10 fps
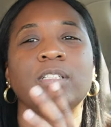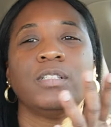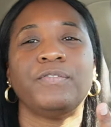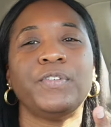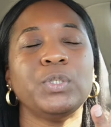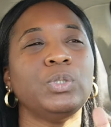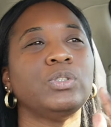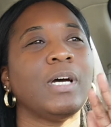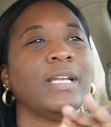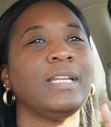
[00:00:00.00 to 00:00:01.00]
Some
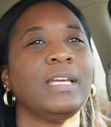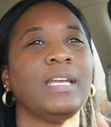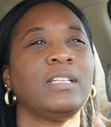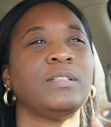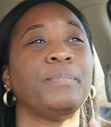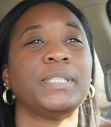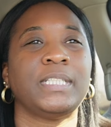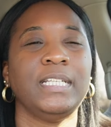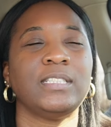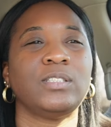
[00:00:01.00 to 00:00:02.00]
food. So I did get some
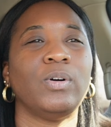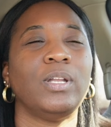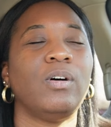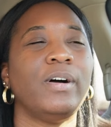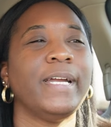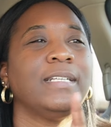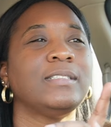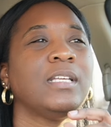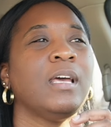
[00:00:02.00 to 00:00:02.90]
petite sirloins,